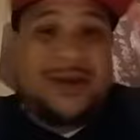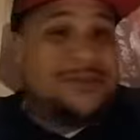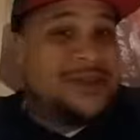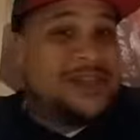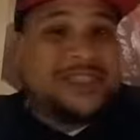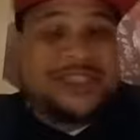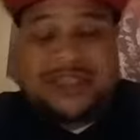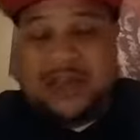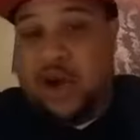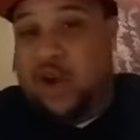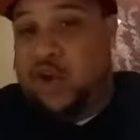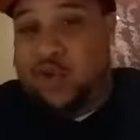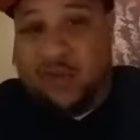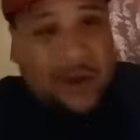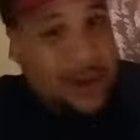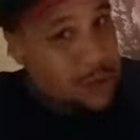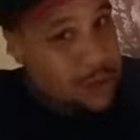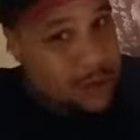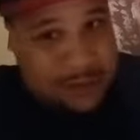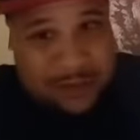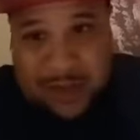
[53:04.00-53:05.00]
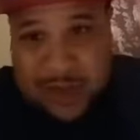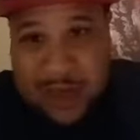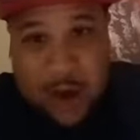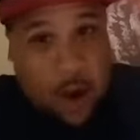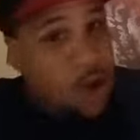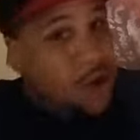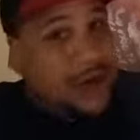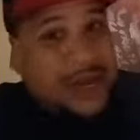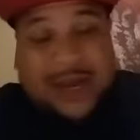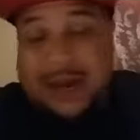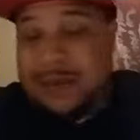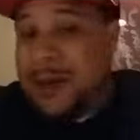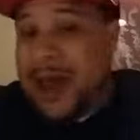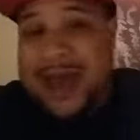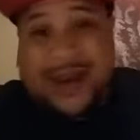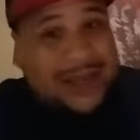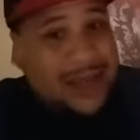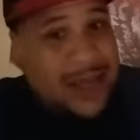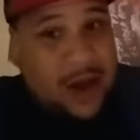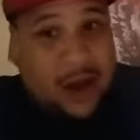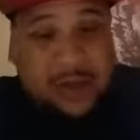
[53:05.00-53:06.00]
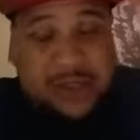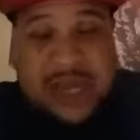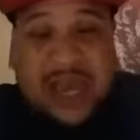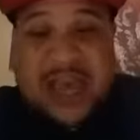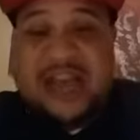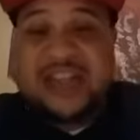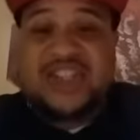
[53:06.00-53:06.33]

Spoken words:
to agree with me or anybody else.